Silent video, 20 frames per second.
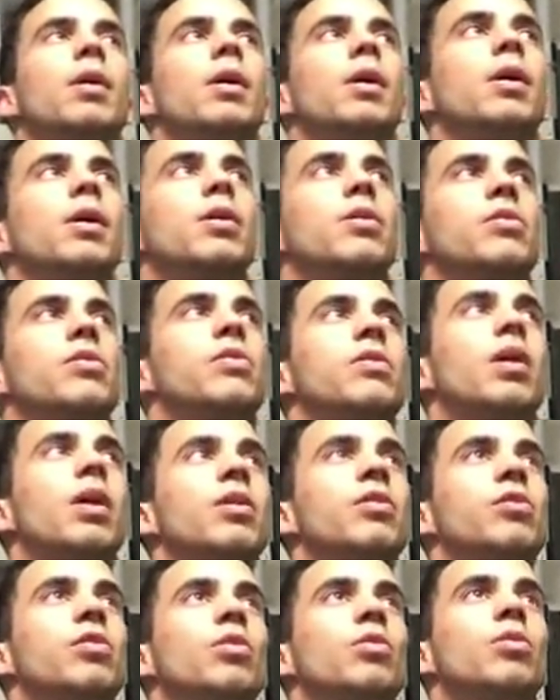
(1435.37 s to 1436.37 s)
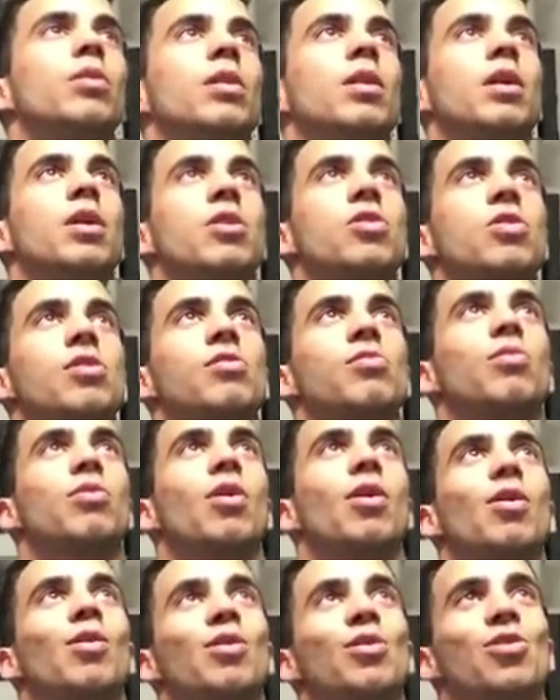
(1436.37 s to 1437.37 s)
it tastes so delicious with
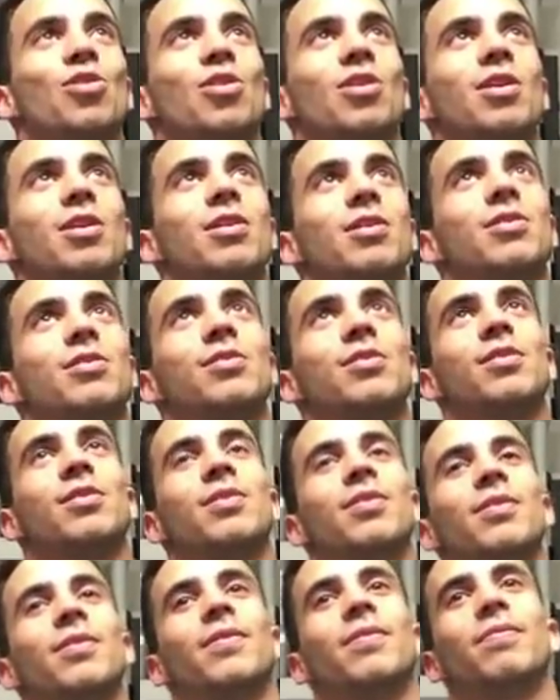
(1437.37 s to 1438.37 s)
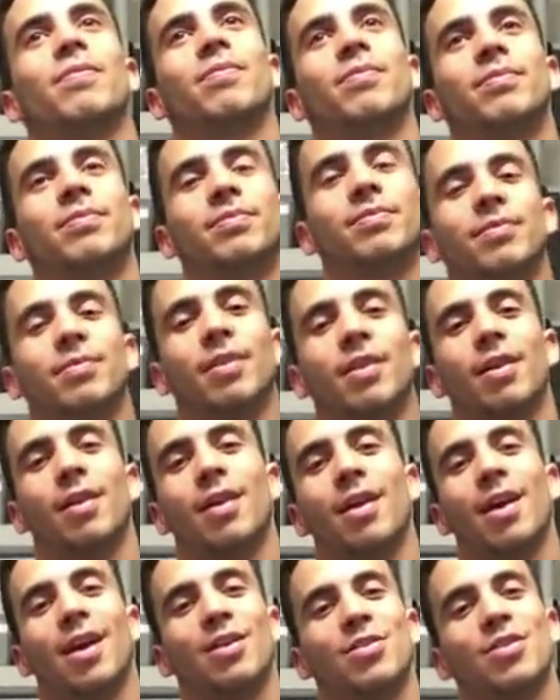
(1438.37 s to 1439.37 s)
all the cheese.
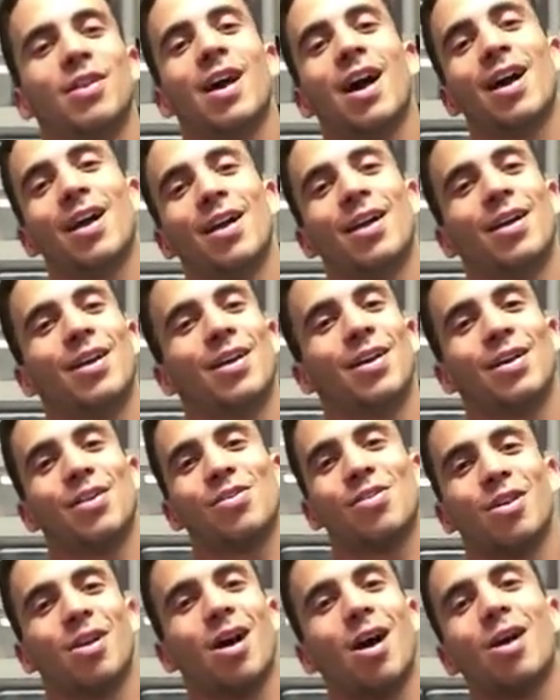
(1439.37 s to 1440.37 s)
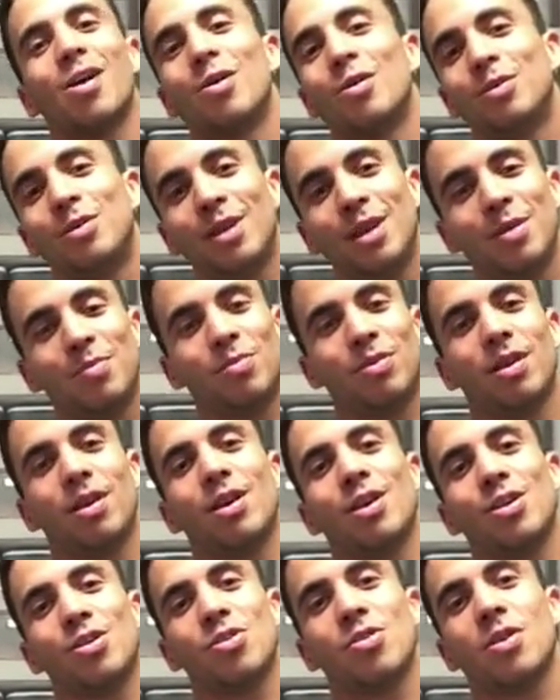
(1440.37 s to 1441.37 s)
And you got Chicago deep
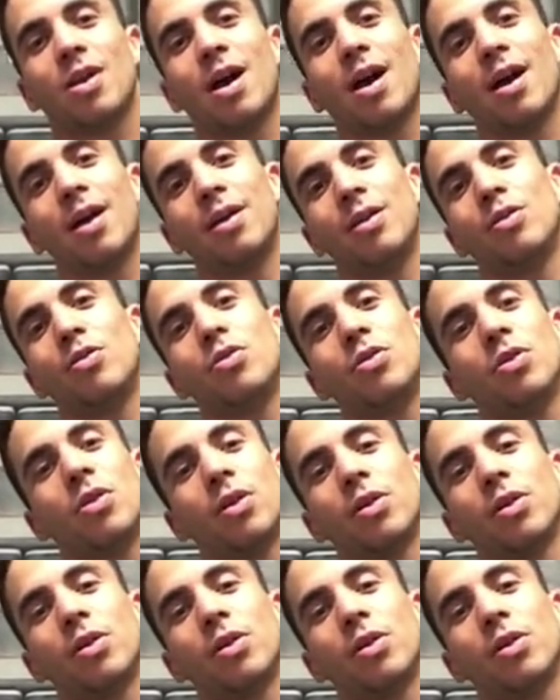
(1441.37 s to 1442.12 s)
dish, you got New York